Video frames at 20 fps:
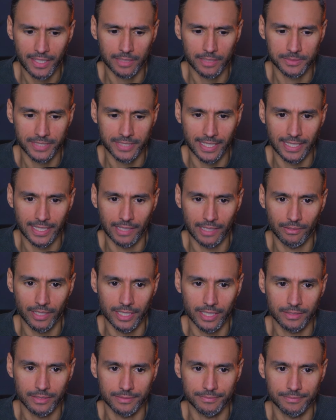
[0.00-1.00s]
I think I'm saying
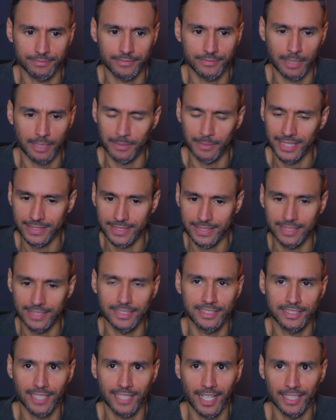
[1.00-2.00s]
that right. I'm
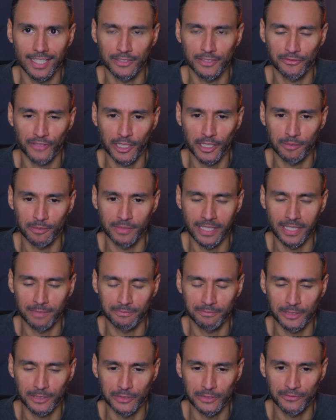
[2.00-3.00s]
not seeing the title in front
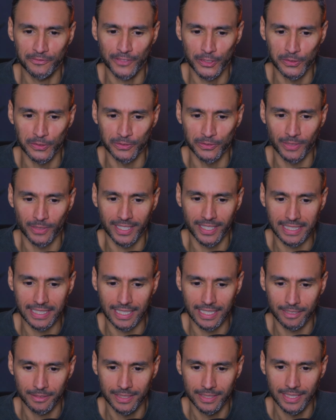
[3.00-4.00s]
of me. I'm confused
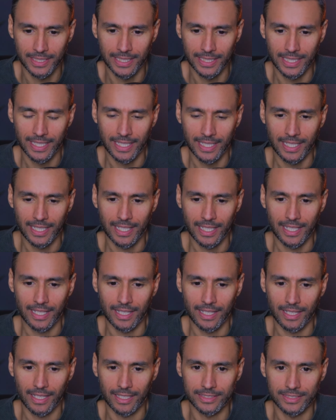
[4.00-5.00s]
right now.
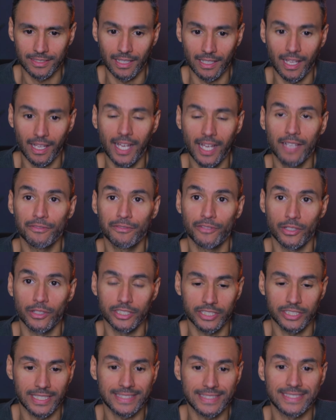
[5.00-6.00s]
The
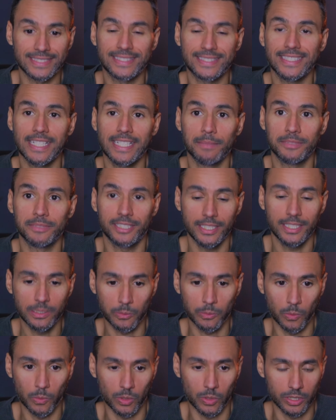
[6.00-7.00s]
live version at the
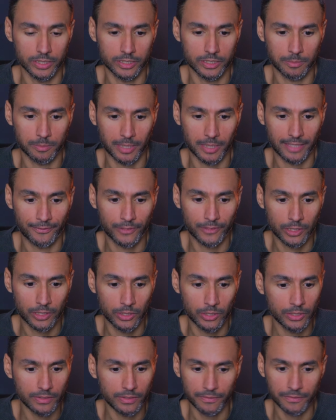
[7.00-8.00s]
CMT Awards, but I
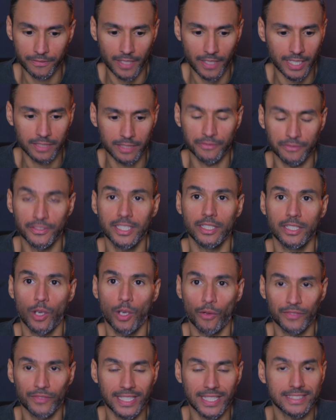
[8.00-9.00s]
couldn't find a
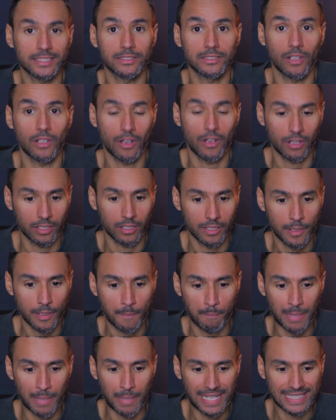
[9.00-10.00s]
video of that
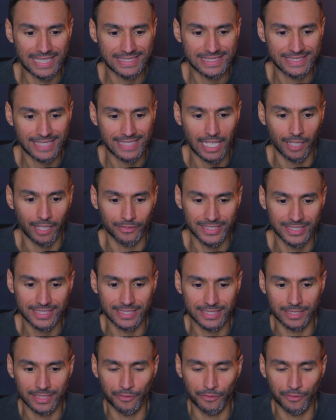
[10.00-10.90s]
song by itself.